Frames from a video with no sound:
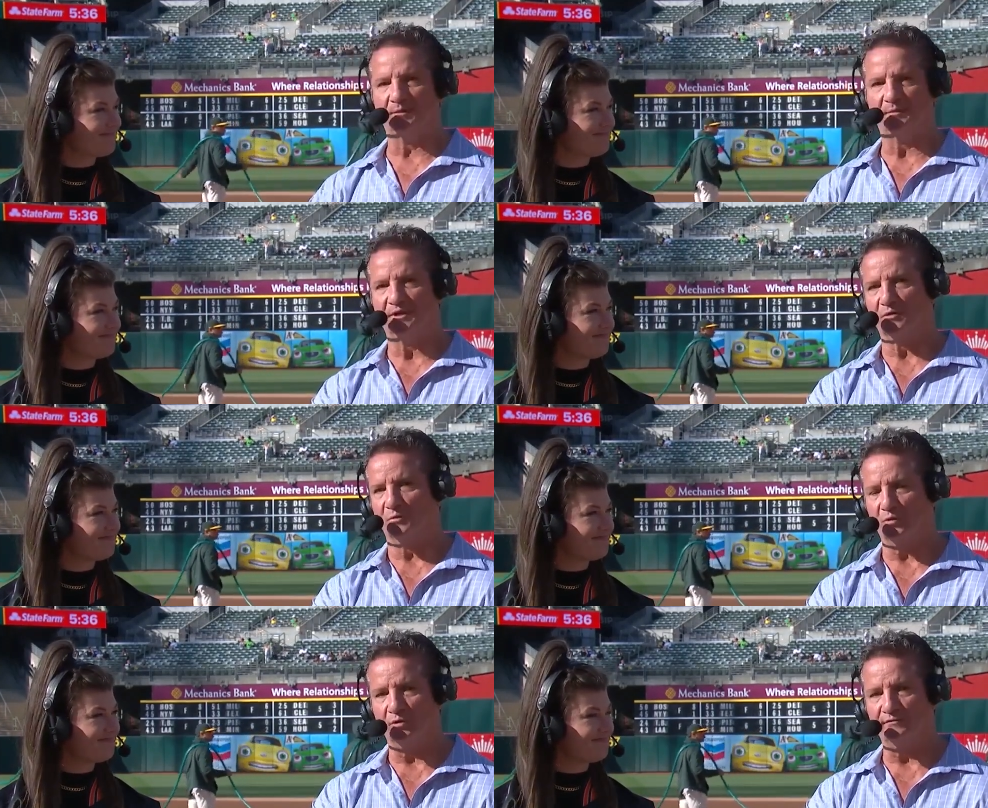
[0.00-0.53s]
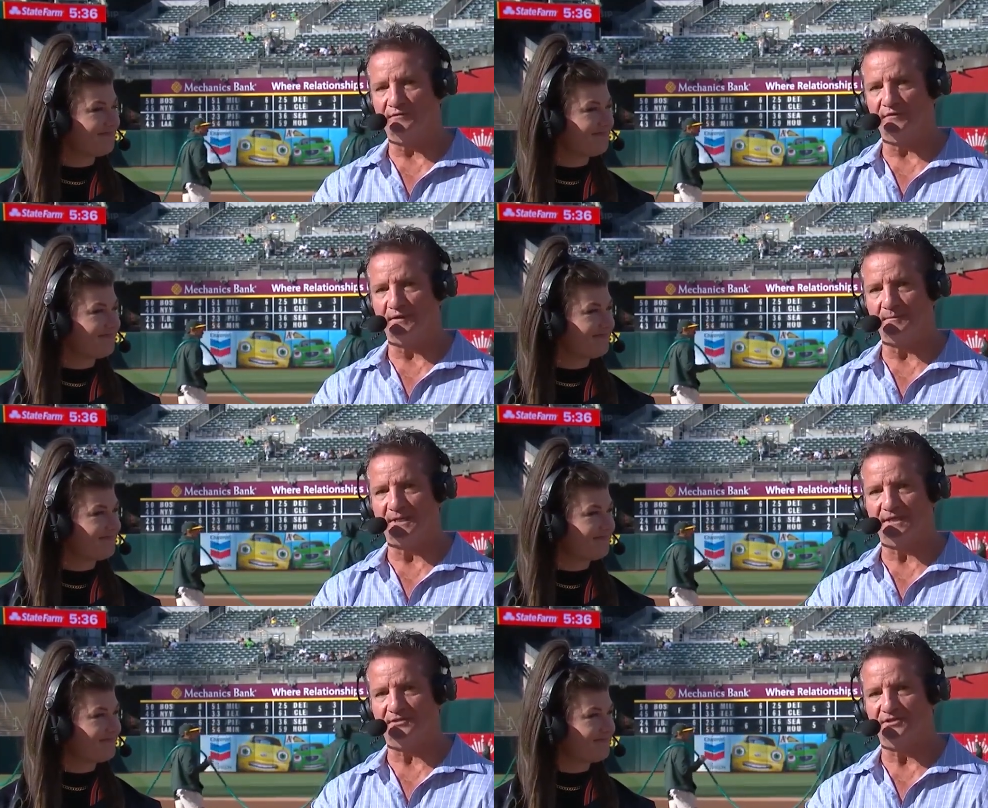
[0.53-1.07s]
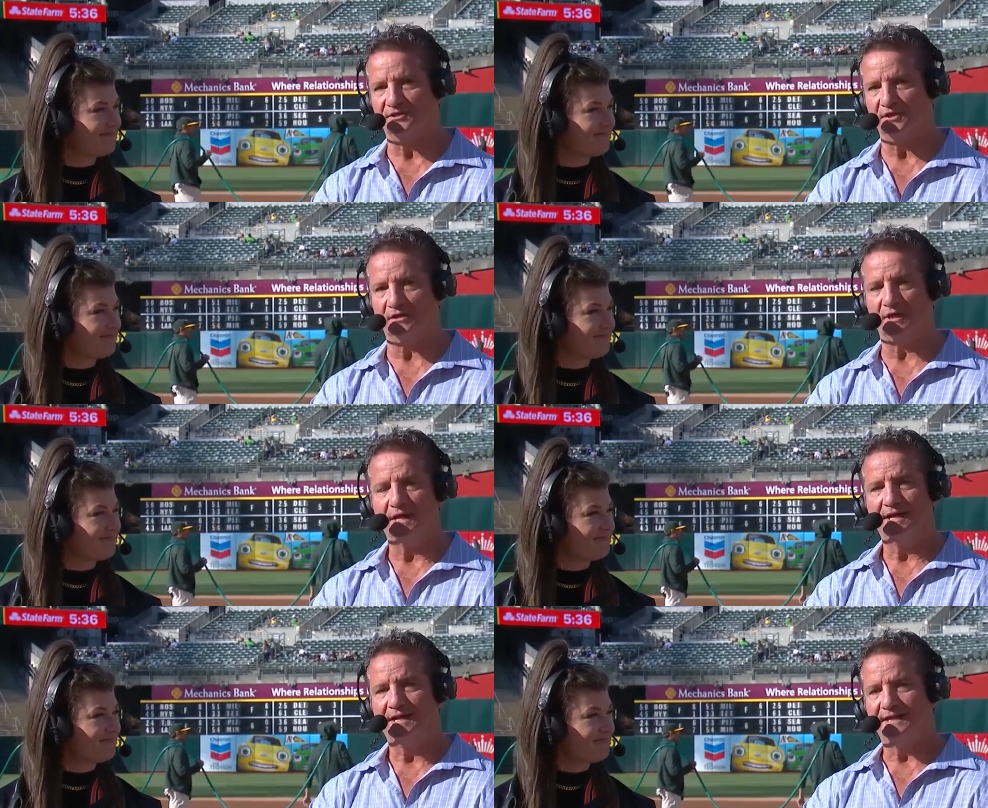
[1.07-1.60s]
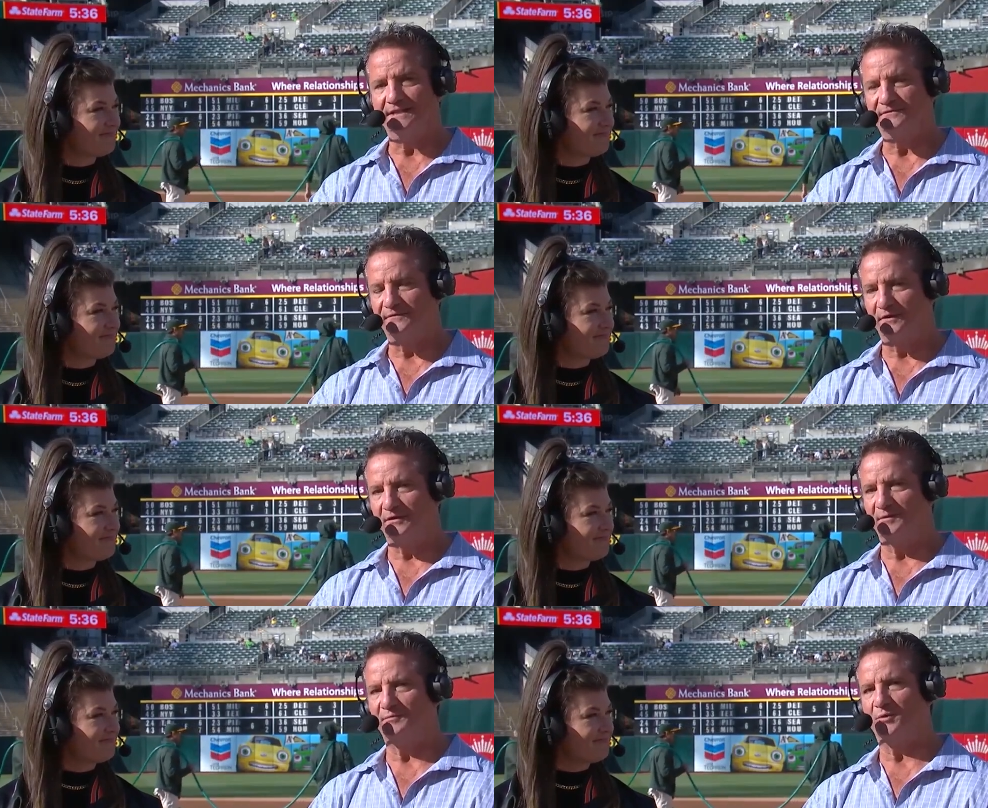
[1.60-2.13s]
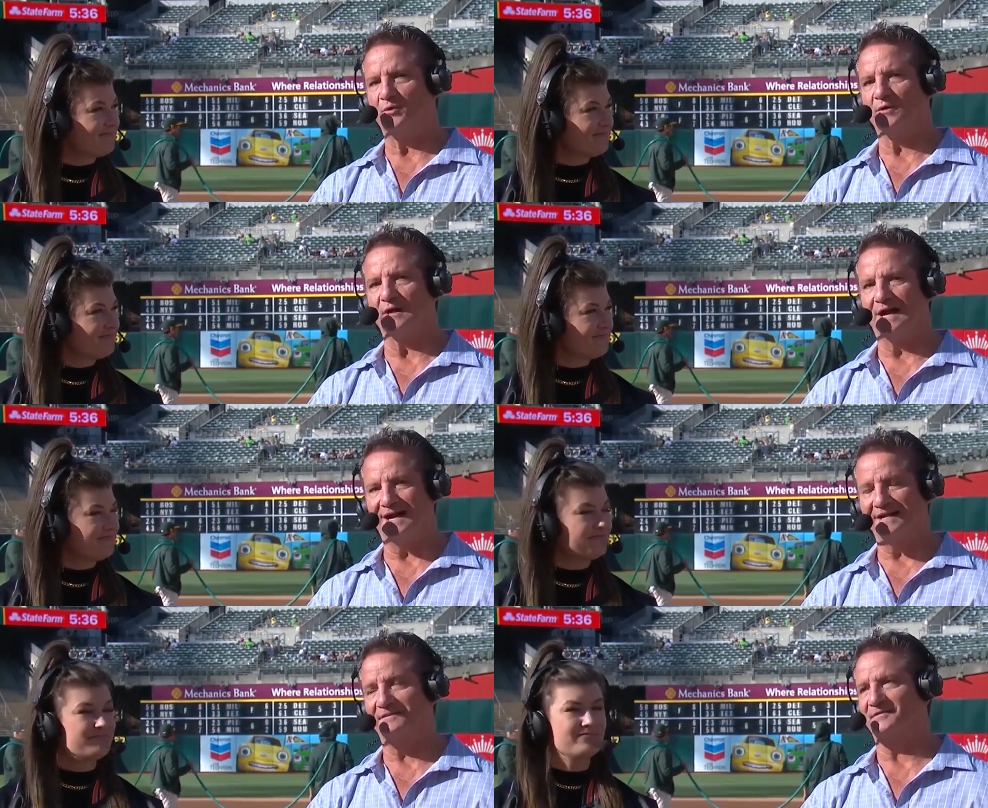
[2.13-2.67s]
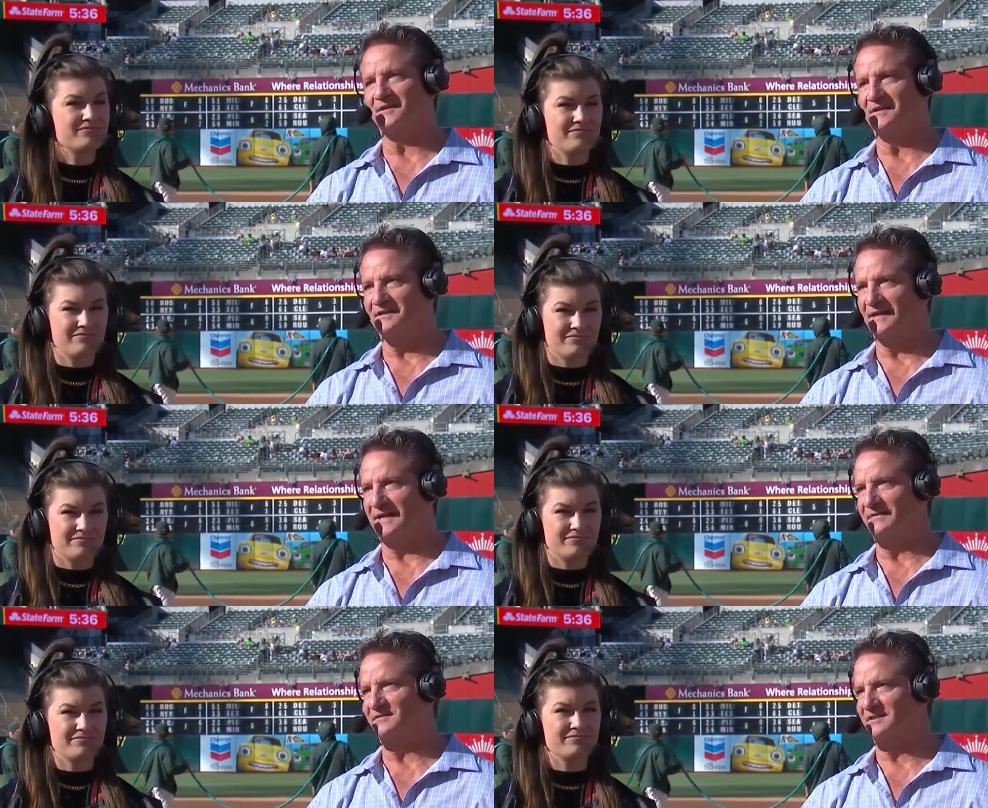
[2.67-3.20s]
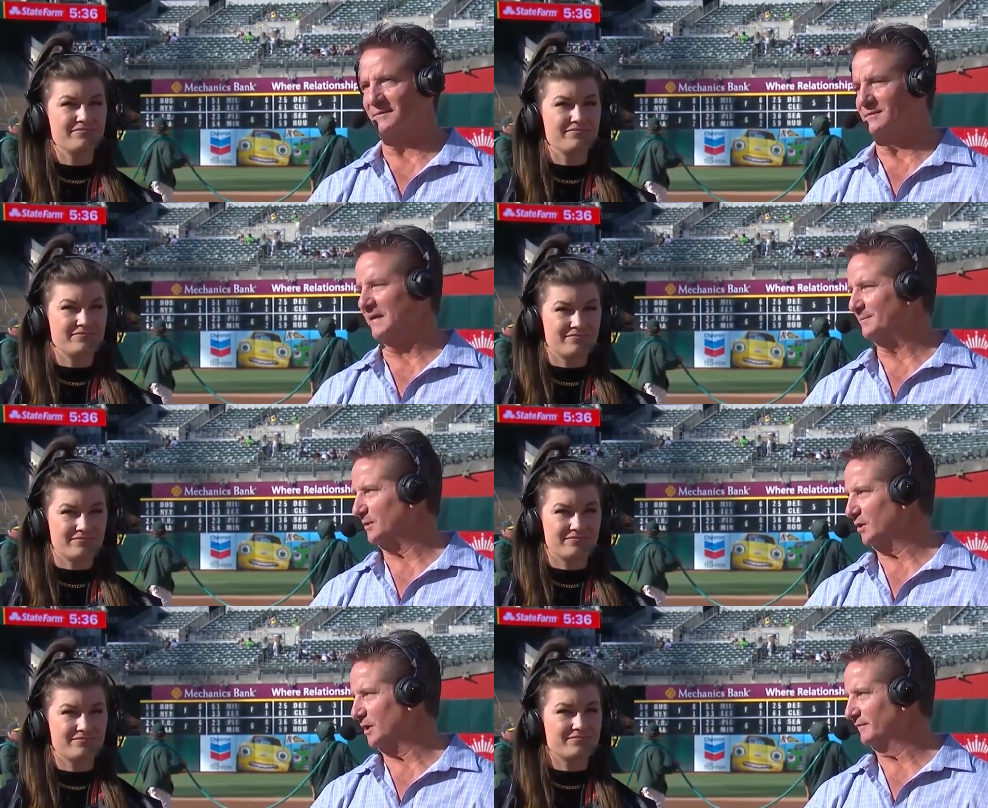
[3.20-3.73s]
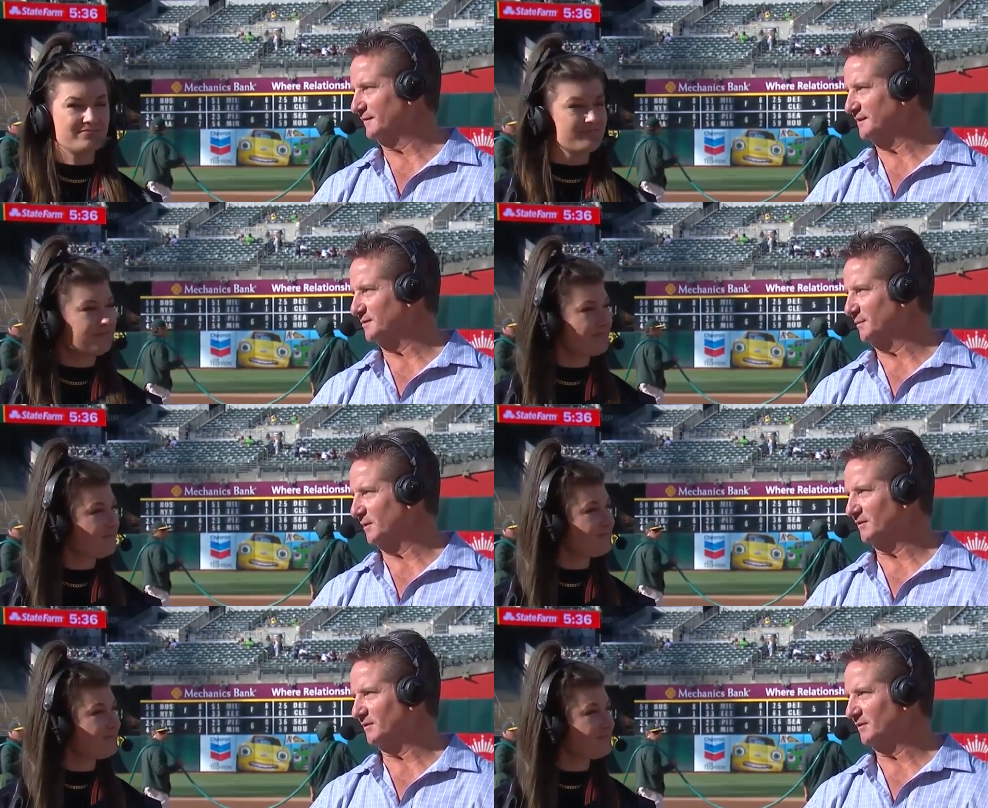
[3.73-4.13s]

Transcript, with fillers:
Speaker 1: a role for them next year? It's very important, I think, to have some of that playoff experience.